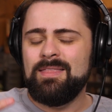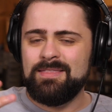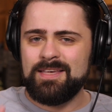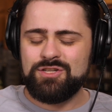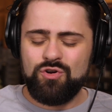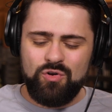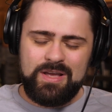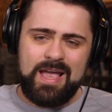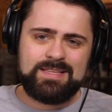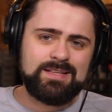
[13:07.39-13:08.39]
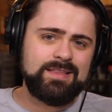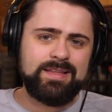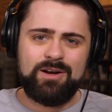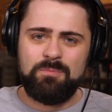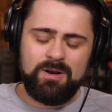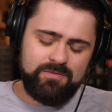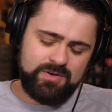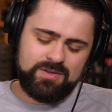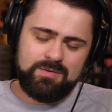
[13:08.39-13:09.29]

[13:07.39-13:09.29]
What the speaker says: This creates a little bit of a